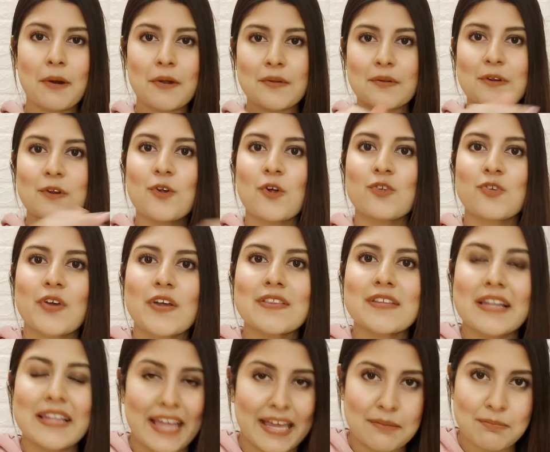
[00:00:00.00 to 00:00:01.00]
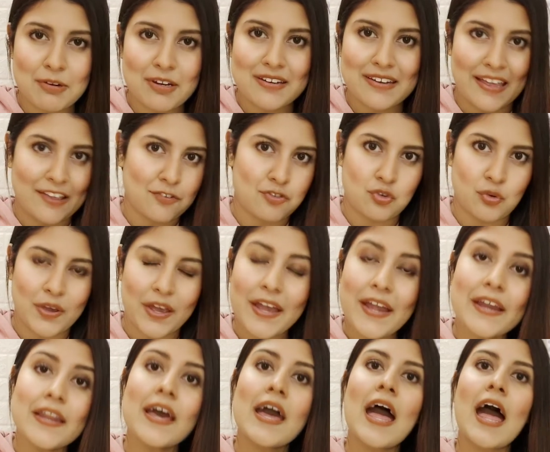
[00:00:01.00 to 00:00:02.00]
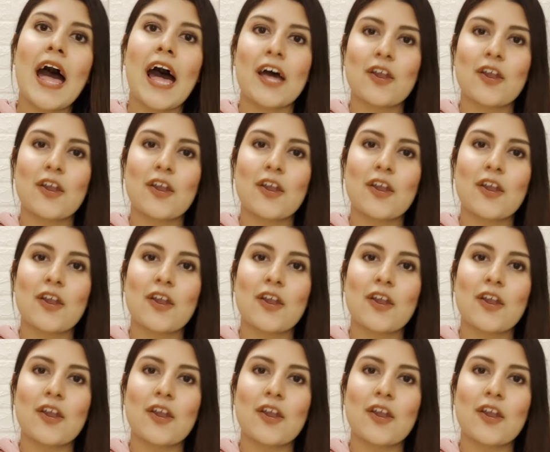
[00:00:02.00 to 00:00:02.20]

button and also hit the like button next to it,